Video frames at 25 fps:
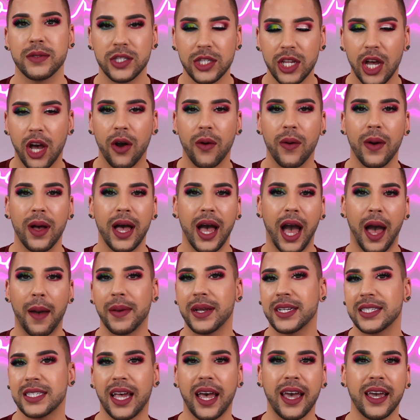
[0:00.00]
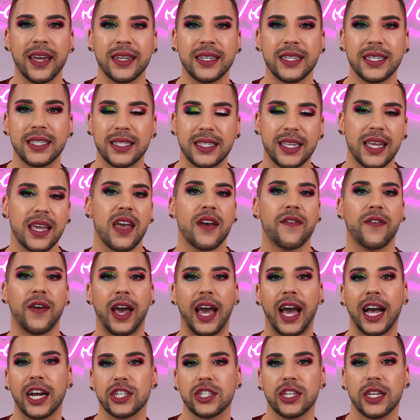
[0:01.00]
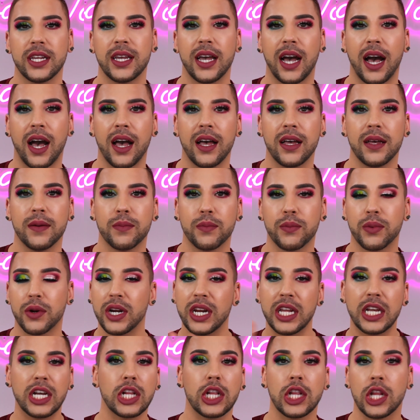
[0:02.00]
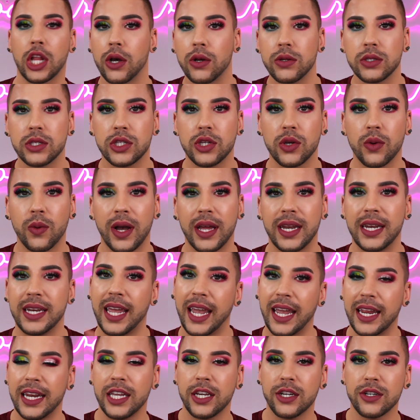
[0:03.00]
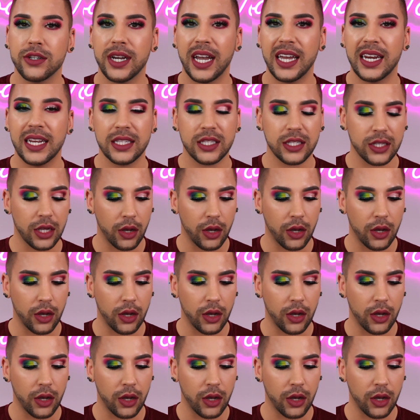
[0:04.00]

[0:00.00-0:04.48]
So I'm excited to see if I actually got pretty close to what Nadi created,